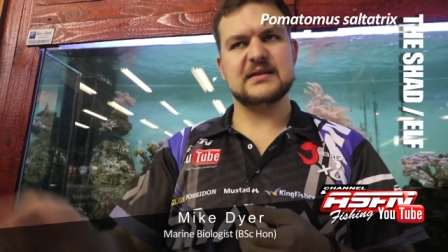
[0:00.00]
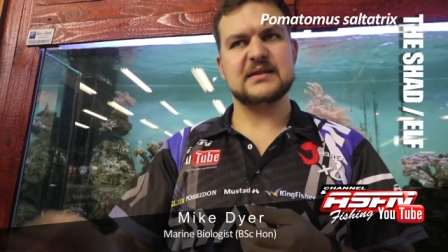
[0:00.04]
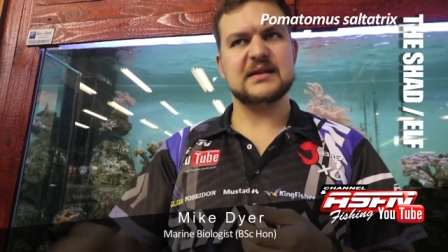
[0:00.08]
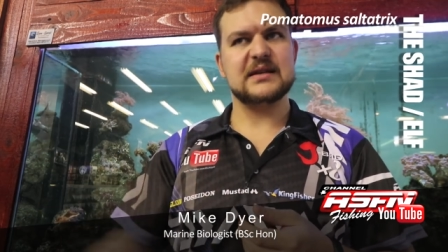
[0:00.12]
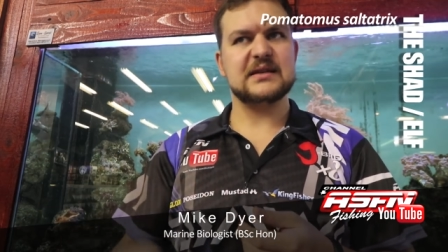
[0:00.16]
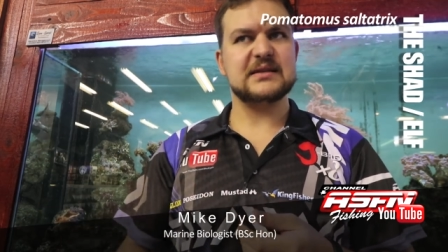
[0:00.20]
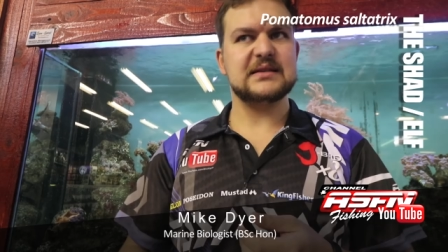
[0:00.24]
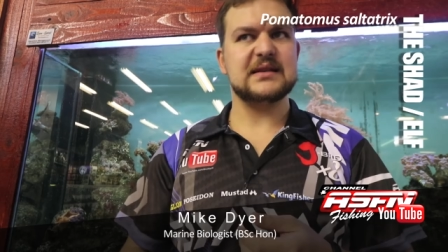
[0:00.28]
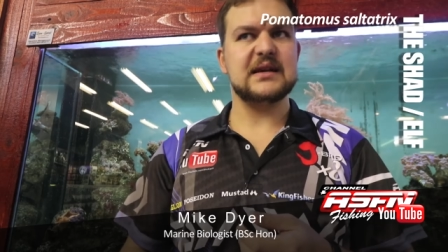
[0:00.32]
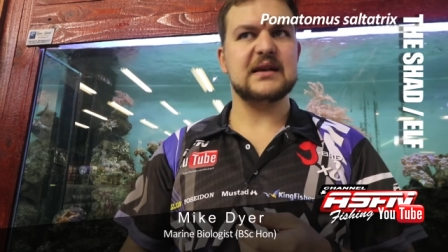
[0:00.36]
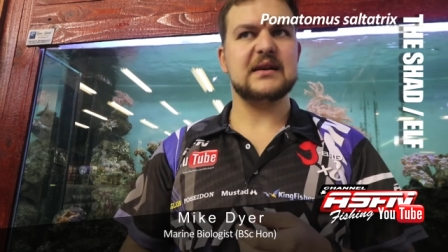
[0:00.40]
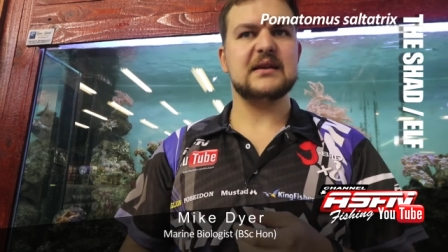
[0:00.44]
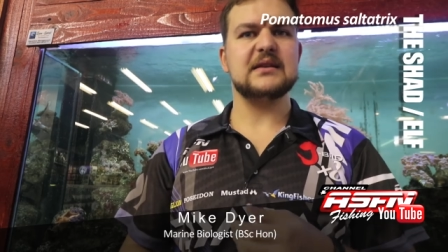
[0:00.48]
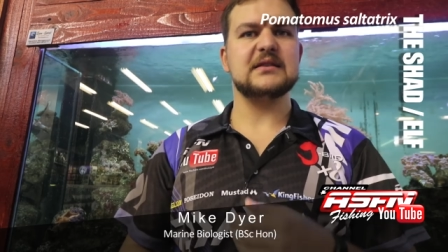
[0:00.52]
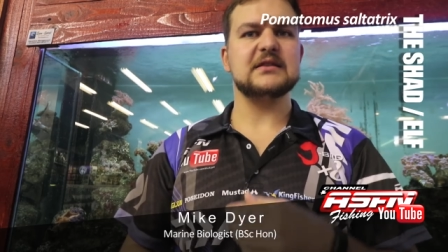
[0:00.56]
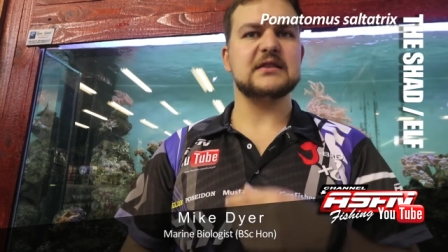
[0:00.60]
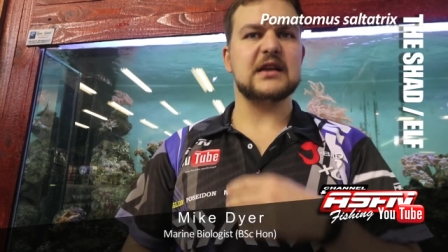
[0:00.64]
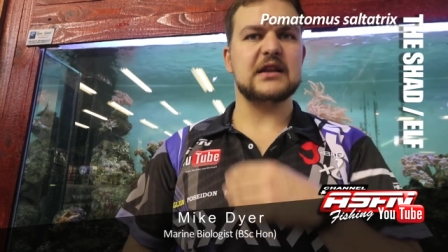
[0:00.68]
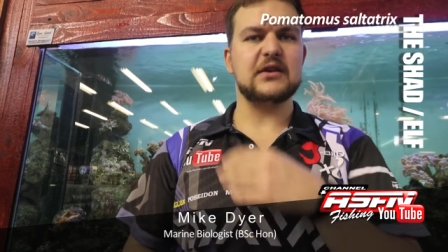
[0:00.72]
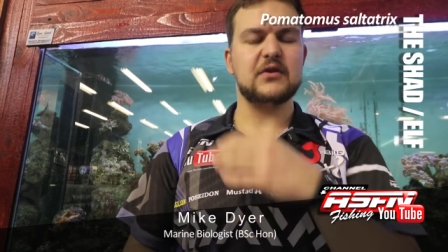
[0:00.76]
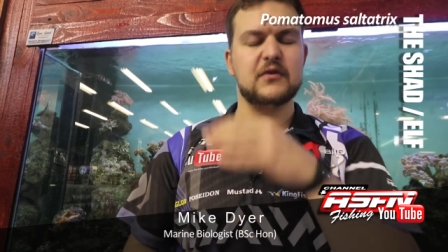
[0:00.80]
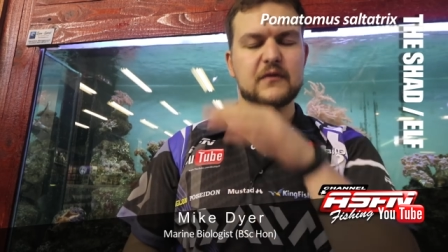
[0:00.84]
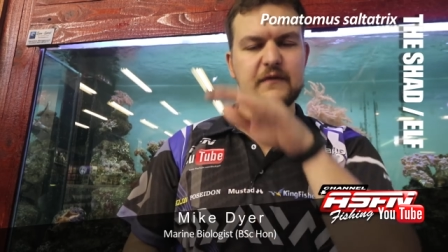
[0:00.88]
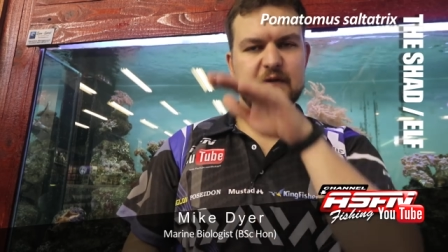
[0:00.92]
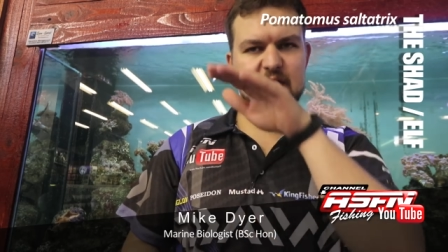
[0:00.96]
six seconds,
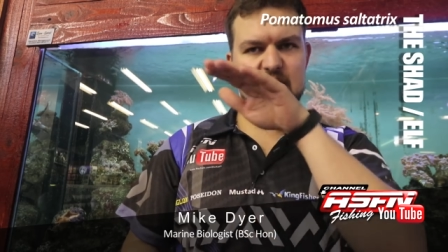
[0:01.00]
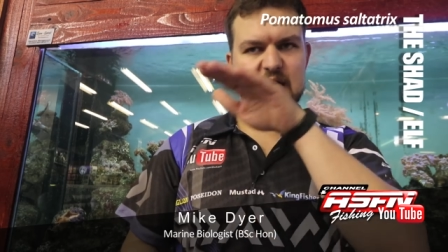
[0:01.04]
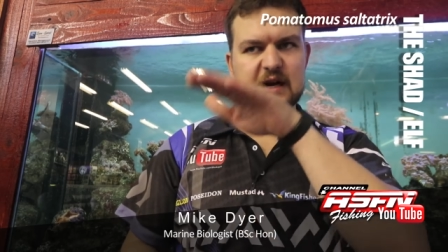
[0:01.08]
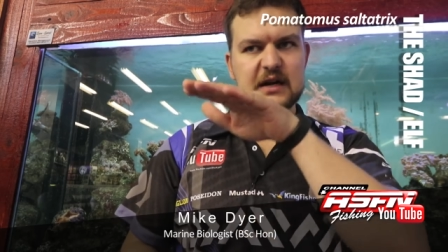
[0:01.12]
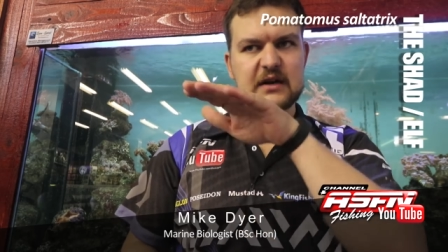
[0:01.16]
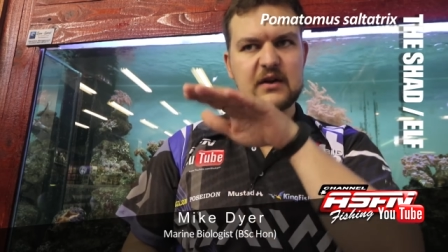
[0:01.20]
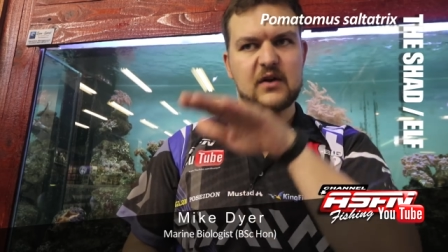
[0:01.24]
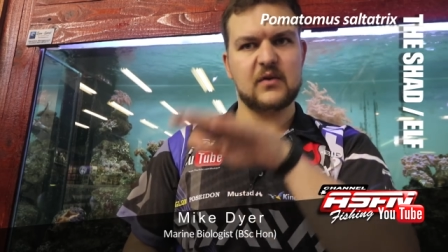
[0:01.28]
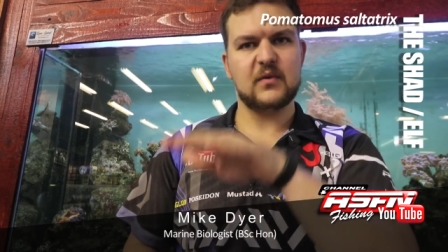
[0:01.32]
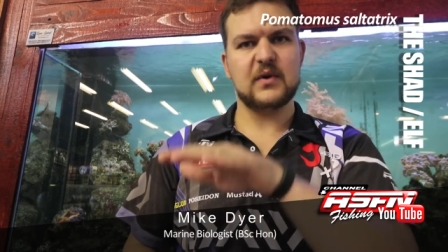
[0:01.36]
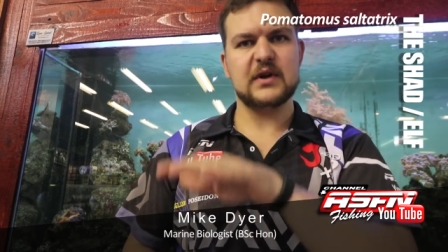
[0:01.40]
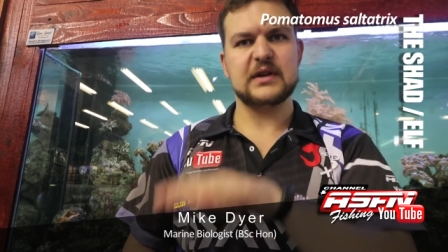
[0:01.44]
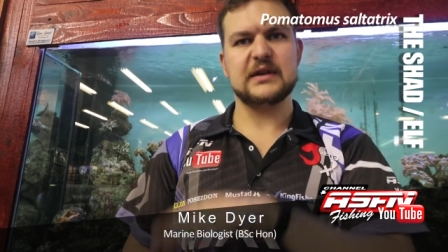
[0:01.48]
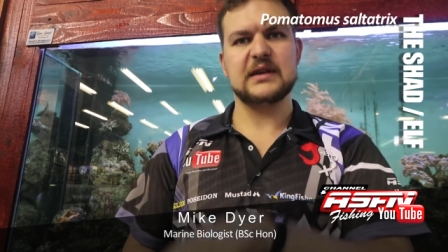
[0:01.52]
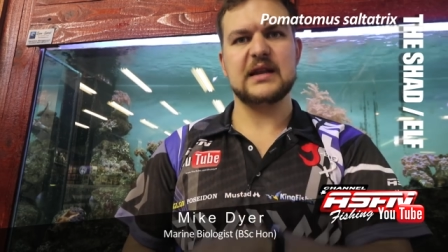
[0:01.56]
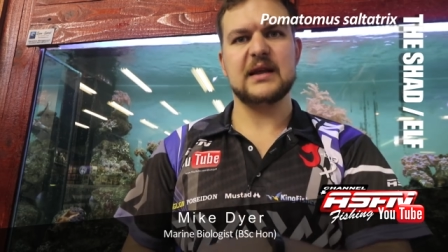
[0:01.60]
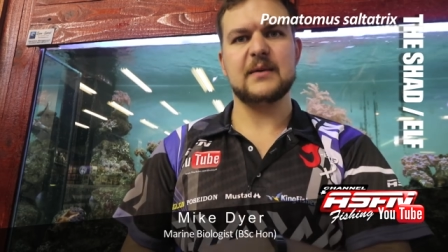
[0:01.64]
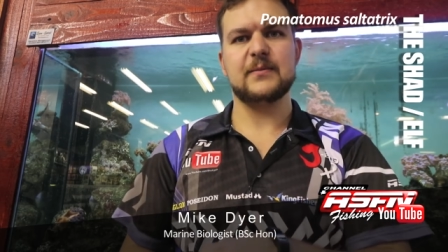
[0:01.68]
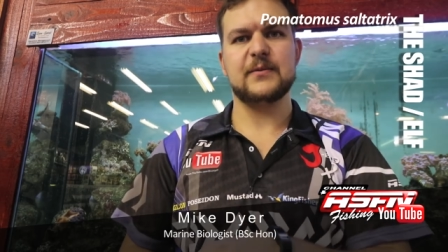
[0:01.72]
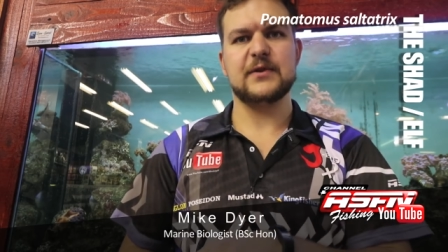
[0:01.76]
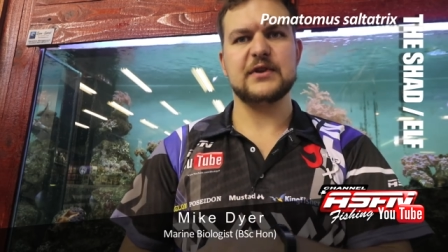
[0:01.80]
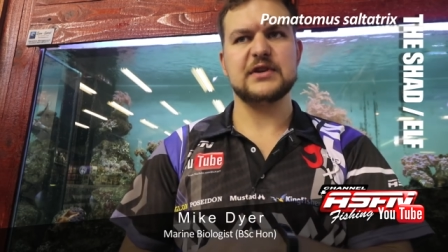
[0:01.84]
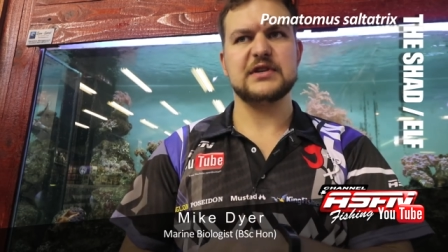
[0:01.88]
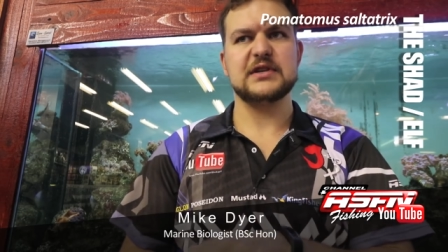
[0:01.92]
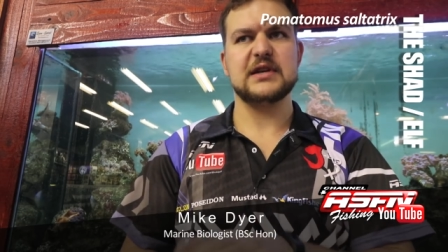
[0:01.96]
and you'll figure out at what
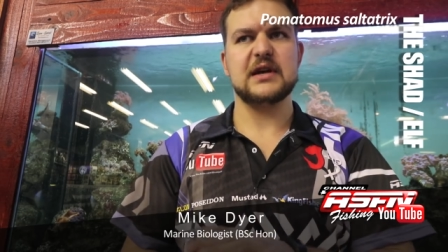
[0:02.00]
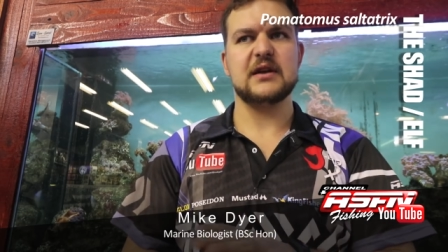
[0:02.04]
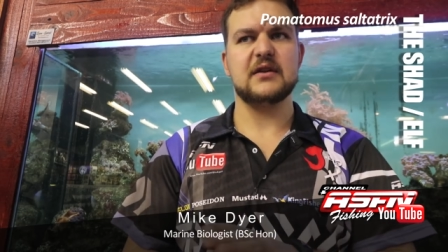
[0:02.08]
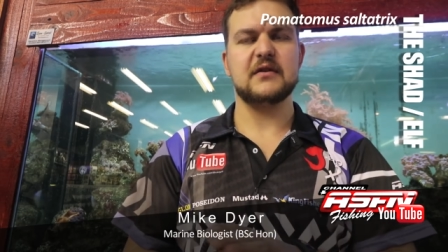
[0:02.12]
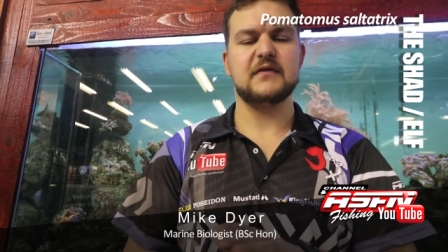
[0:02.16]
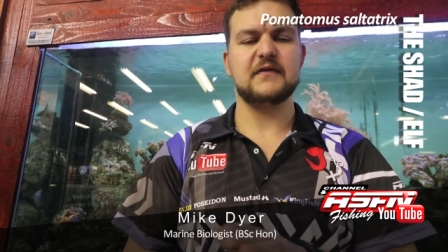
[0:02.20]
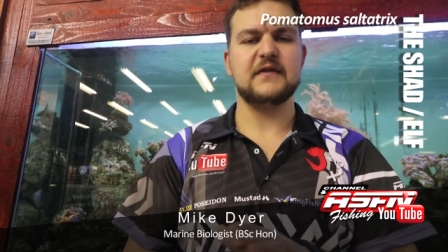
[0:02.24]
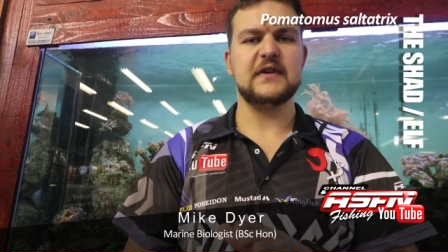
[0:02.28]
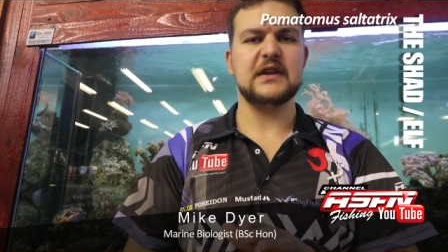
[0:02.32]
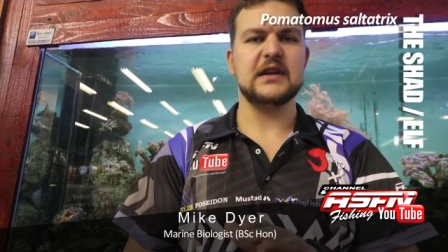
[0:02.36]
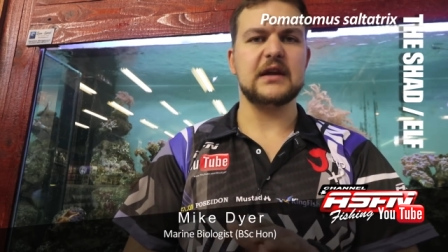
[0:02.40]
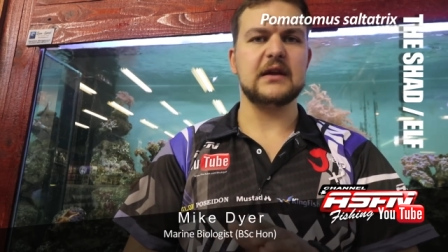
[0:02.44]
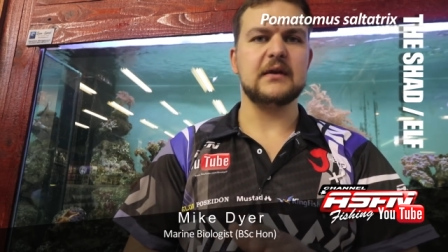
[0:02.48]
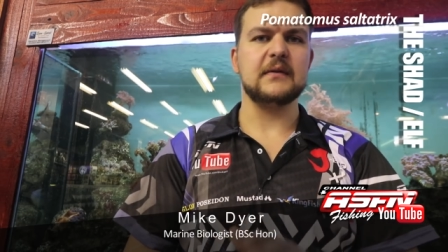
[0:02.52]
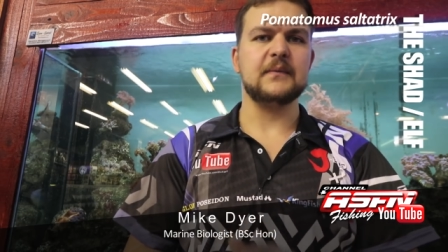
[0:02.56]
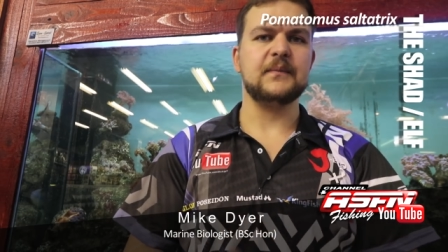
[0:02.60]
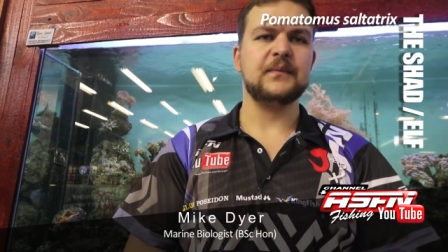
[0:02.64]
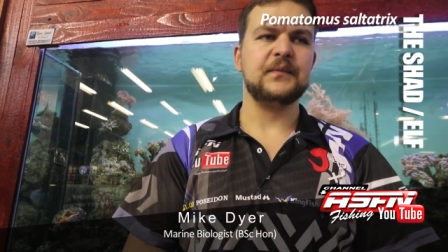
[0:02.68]
depth the shad are feeding.